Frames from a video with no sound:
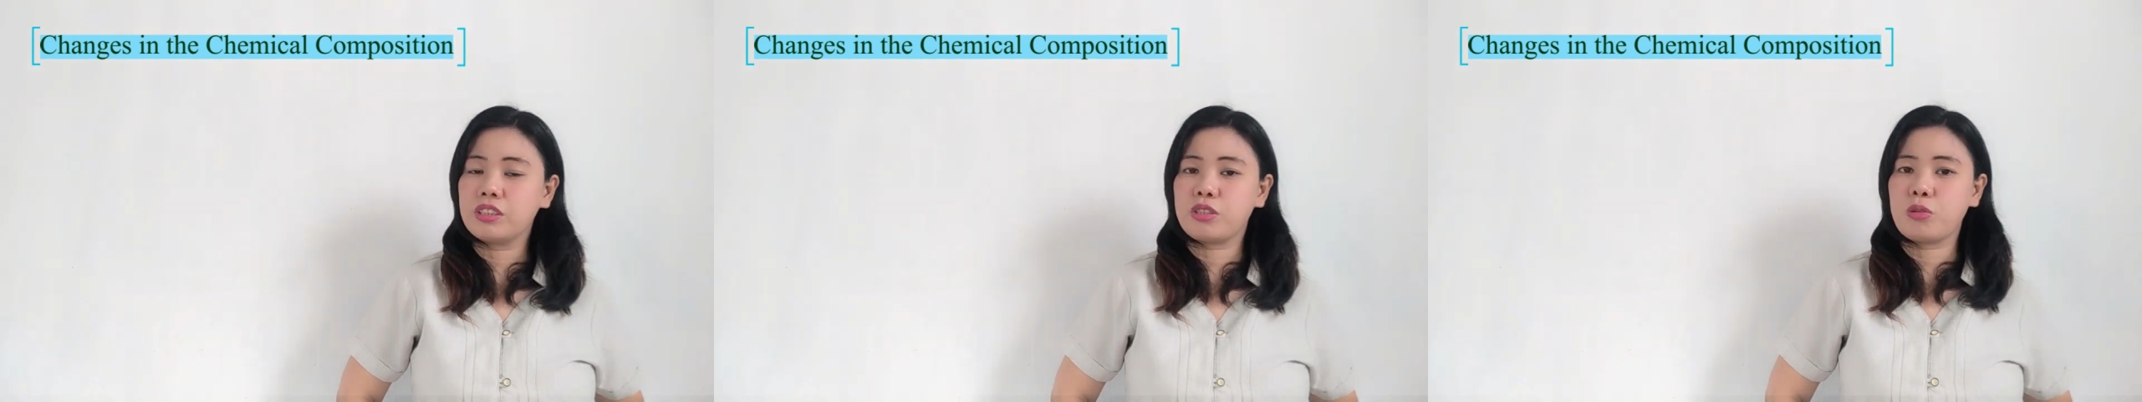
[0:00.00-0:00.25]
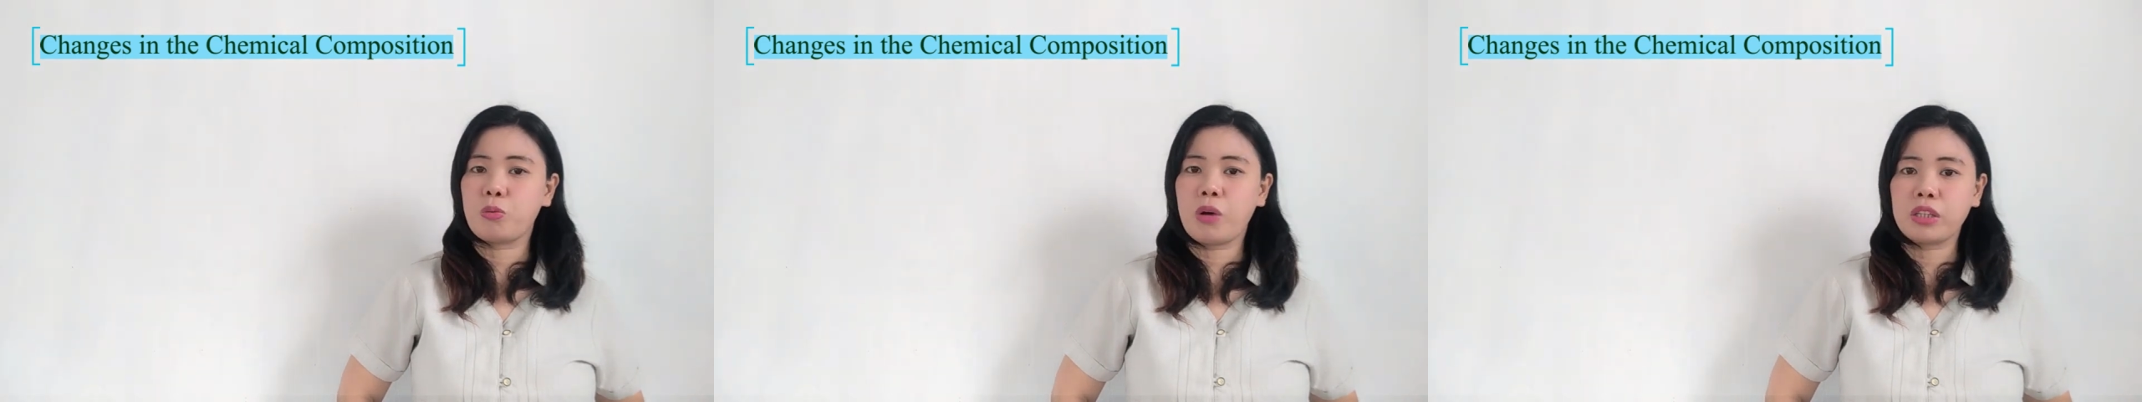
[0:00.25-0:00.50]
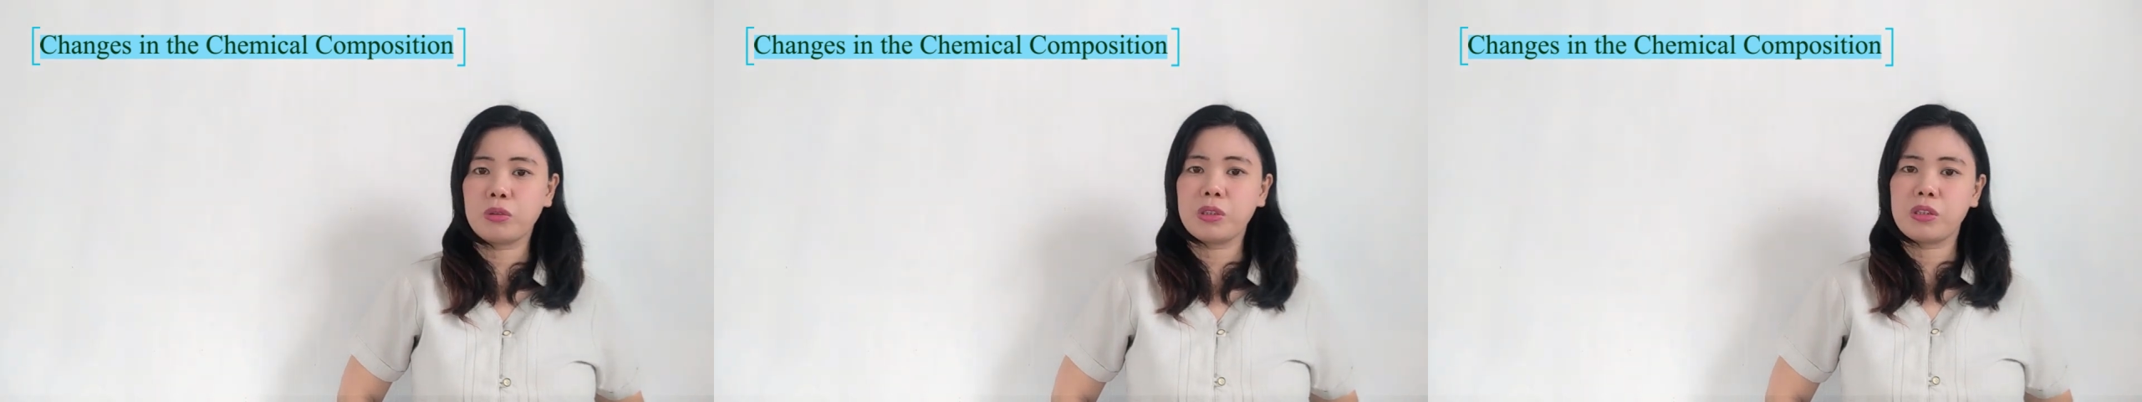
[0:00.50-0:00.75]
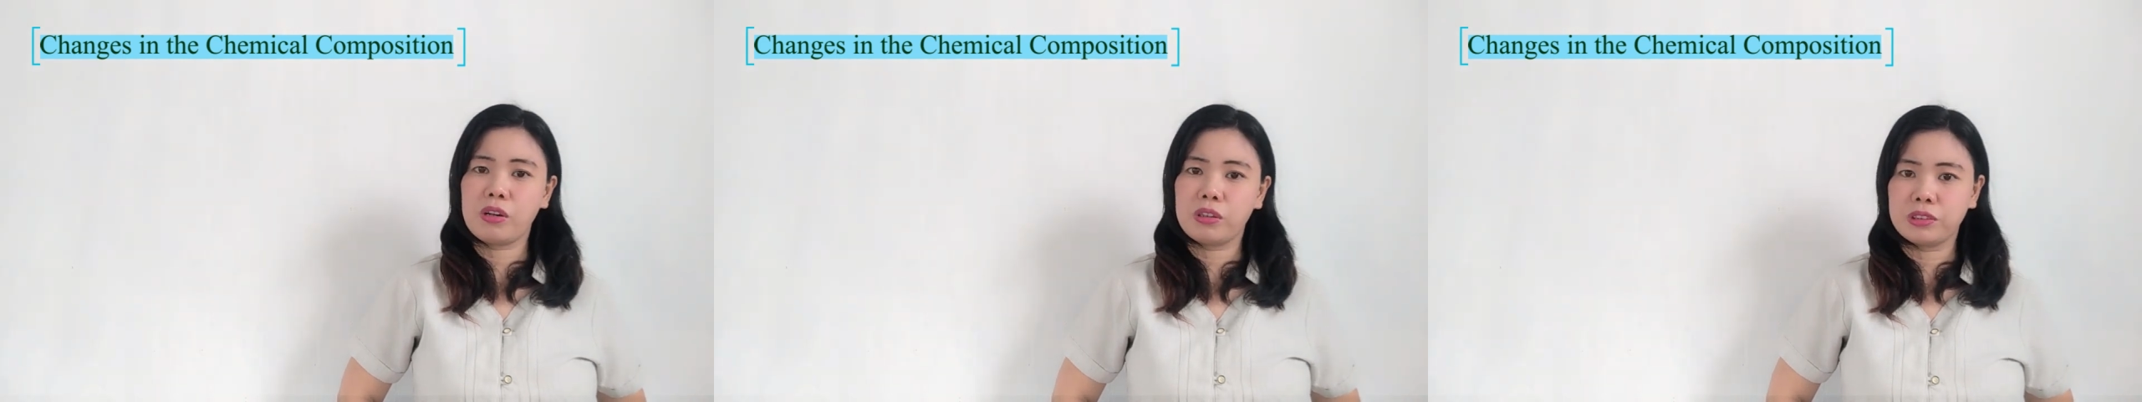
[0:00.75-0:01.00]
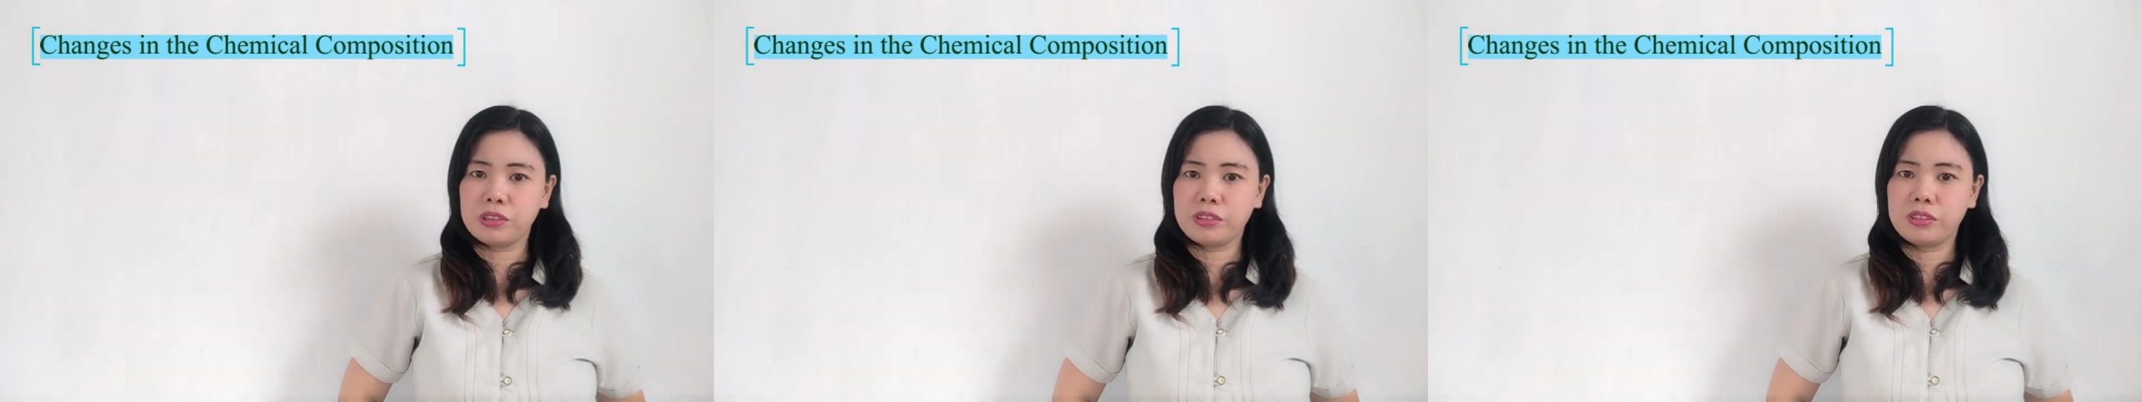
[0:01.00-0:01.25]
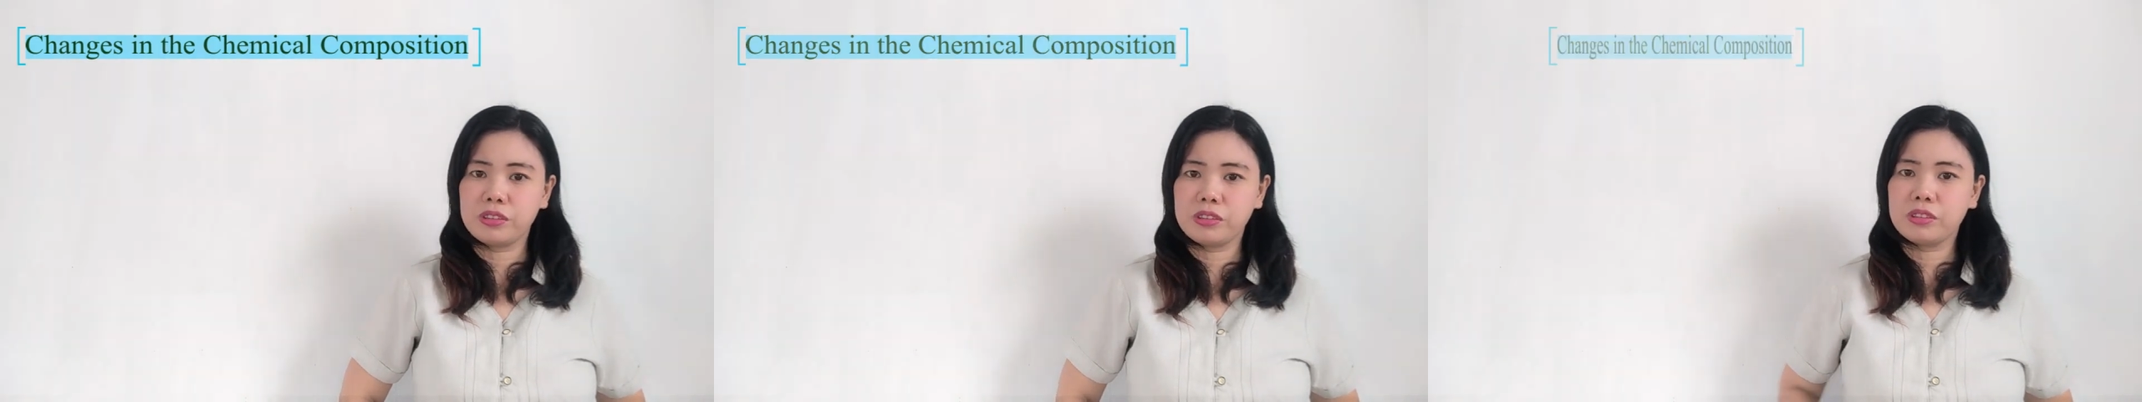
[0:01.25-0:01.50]
is what we
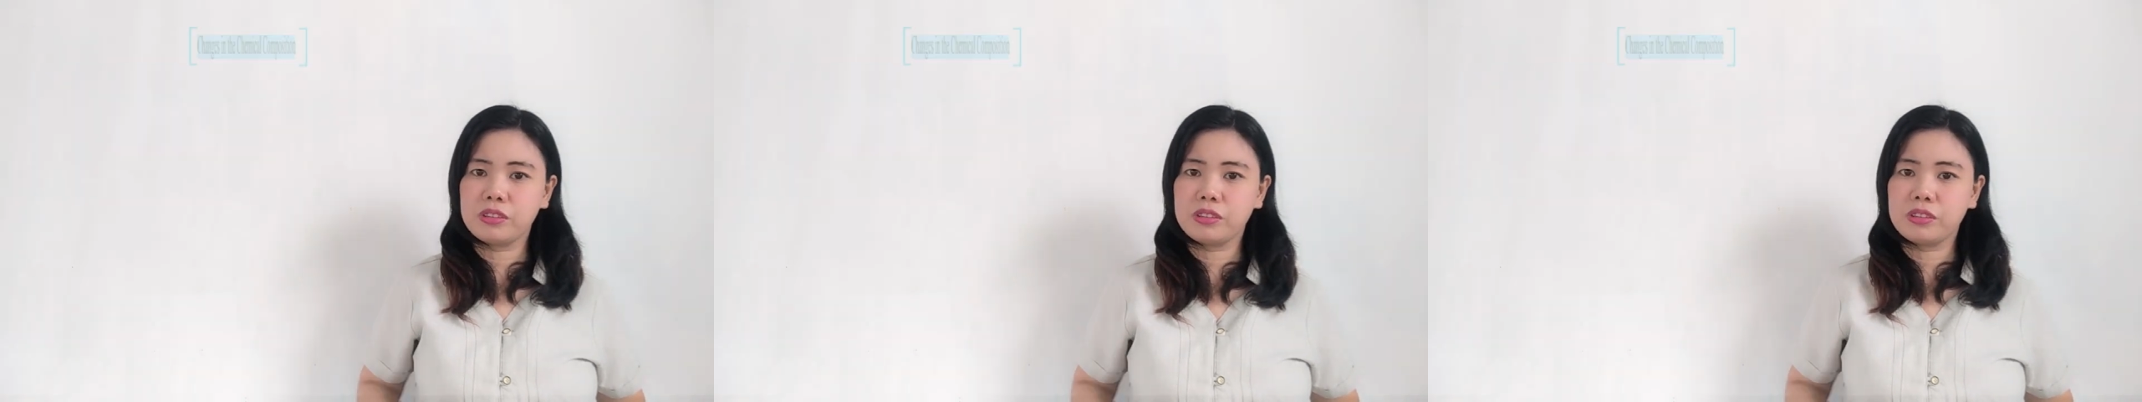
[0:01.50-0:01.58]
call